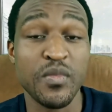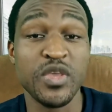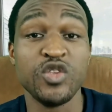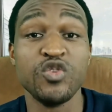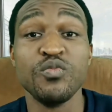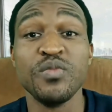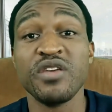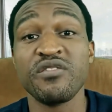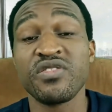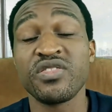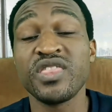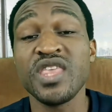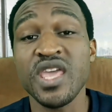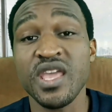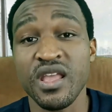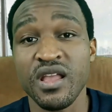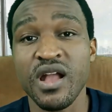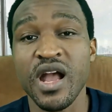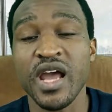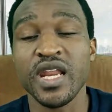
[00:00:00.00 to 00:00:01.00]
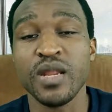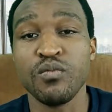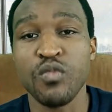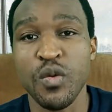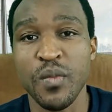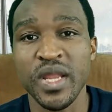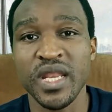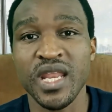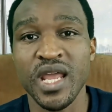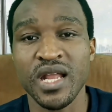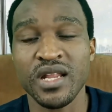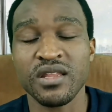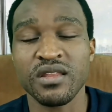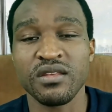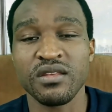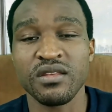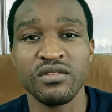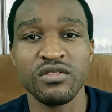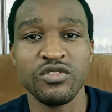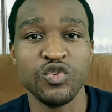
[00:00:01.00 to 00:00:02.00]
I mean, you may think at the moment
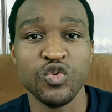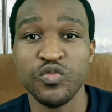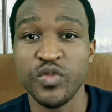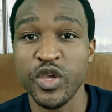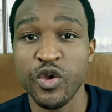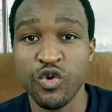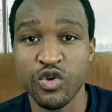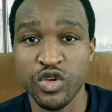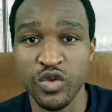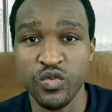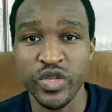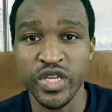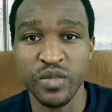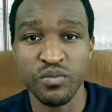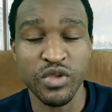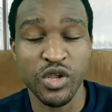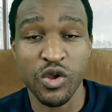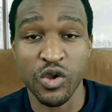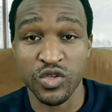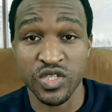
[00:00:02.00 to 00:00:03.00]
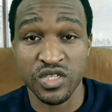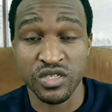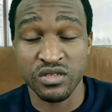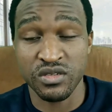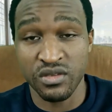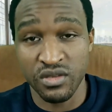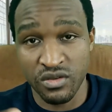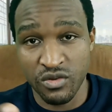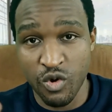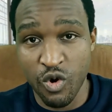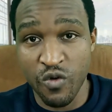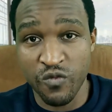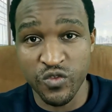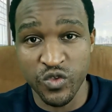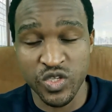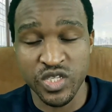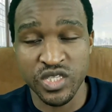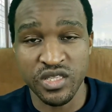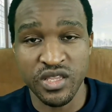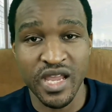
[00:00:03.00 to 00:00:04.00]
that you'll be okay with it because
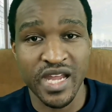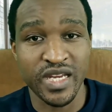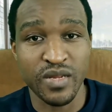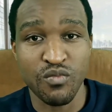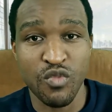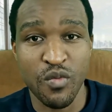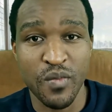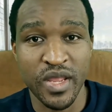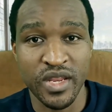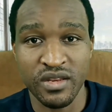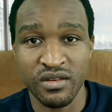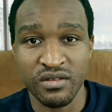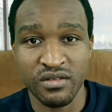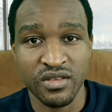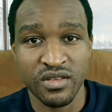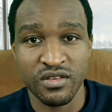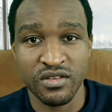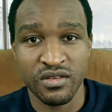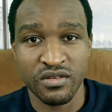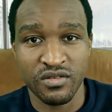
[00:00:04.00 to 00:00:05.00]
obviously at the moment